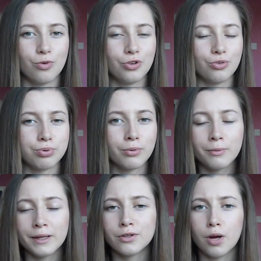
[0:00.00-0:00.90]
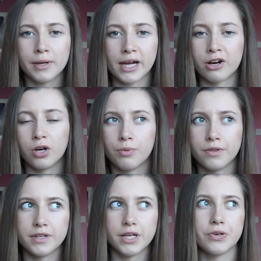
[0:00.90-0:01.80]
will probably not be carrying on with
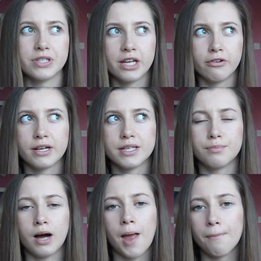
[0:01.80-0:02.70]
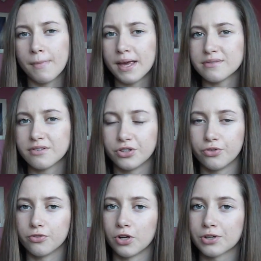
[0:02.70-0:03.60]
the video series, but I may still
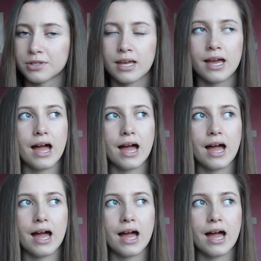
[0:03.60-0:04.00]
do vlogs,